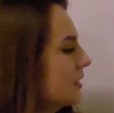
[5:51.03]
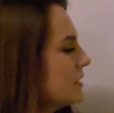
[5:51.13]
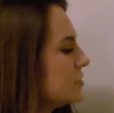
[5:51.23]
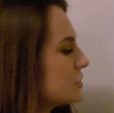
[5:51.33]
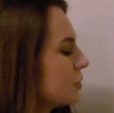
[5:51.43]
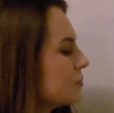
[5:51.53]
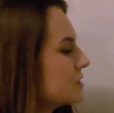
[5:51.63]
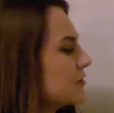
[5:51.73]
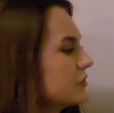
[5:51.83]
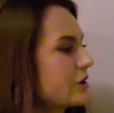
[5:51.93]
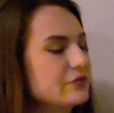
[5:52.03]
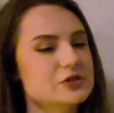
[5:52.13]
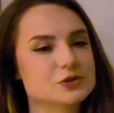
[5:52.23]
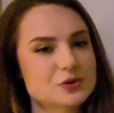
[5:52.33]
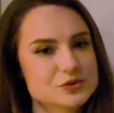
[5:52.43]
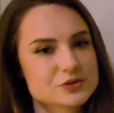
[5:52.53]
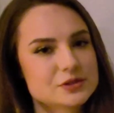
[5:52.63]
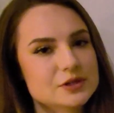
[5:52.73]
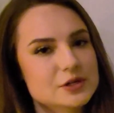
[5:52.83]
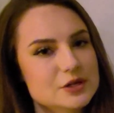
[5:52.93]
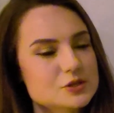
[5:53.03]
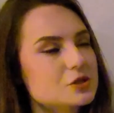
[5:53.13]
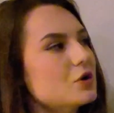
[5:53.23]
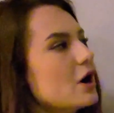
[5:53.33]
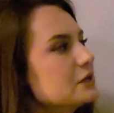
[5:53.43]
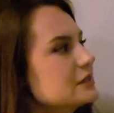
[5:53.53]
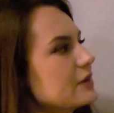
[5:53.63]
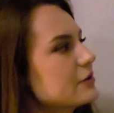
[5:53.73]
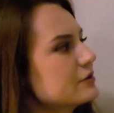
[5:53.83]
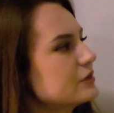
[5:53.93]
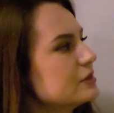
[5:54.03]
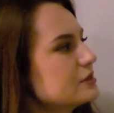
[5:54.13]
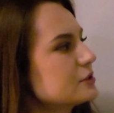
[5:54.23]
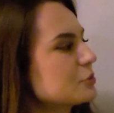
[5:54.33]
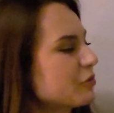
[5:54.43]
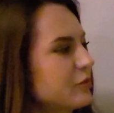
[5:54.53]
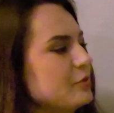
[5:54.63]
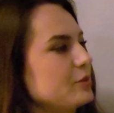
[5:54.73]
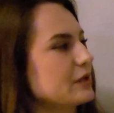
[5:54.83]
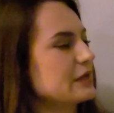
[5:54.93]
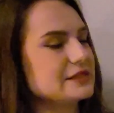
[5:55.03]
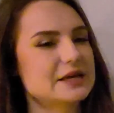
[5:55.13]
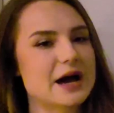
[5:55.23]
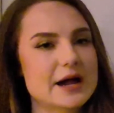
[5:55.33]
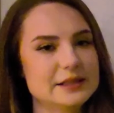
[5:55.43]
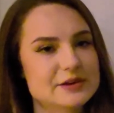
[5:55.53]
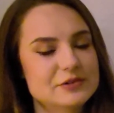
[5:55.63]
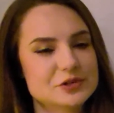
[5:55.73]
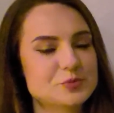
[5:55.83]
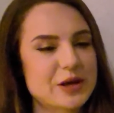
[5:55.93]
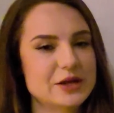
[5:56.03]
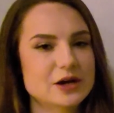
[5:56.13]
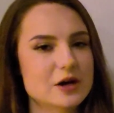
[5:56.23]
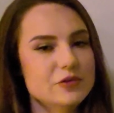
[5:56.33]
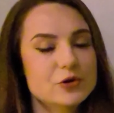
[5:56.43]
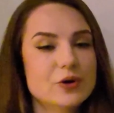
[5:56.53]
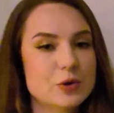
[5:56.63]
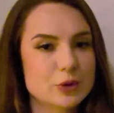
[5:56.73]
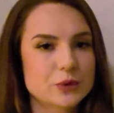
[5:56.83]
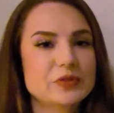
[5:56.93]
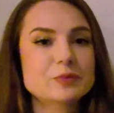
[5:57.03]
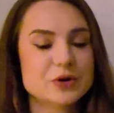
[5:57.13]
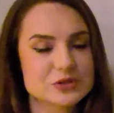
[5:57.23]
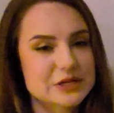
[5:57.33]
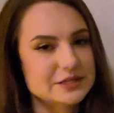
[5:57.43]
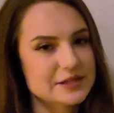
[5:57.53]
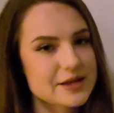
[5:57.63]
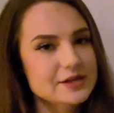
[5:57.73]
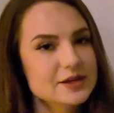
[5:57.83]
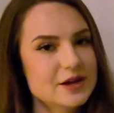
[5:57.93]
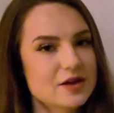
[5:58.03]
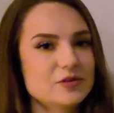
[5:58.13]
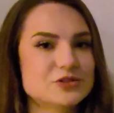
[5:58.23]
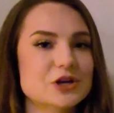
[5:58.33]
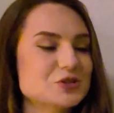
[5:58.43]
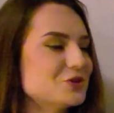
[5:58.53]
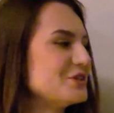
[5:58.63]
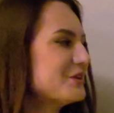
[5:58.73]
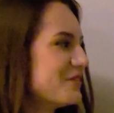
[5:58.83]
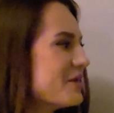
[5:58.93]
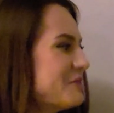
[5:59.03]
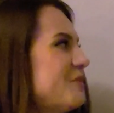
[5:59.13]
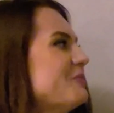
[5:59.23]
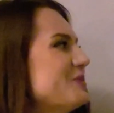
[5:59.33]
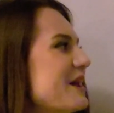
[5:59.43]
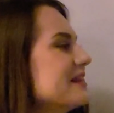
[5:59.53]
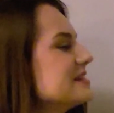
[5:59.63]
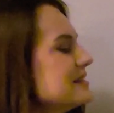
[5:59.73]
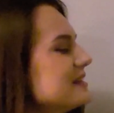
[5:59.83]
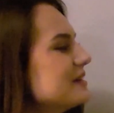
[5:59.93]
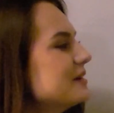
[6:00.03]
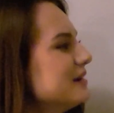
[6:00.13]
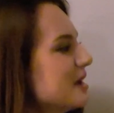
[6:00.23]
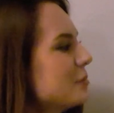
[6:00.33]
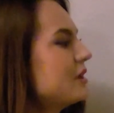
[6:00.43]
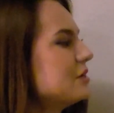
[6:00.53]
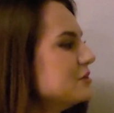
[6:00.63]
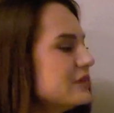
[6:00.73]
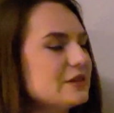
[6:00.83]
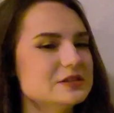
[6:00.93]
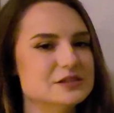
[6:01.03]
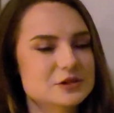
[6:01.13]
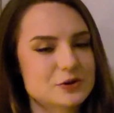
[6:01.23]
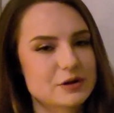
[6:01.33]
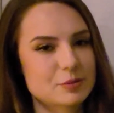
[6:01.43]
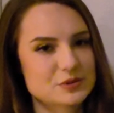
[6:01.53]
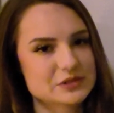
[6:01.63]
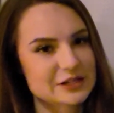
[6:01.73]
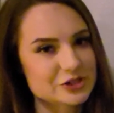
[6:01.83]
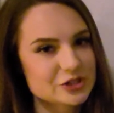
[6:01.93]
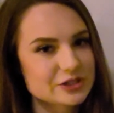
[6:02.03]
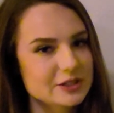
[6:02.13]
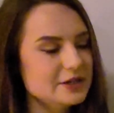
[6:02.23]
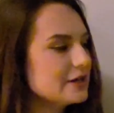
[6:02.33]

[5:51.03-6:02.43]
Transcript: in terms of a lot of these goals. So altogether, this group of people is the high-level span of who I work with the most day to day. There's also a ton of other people not listed here, but I do think this is a great representation.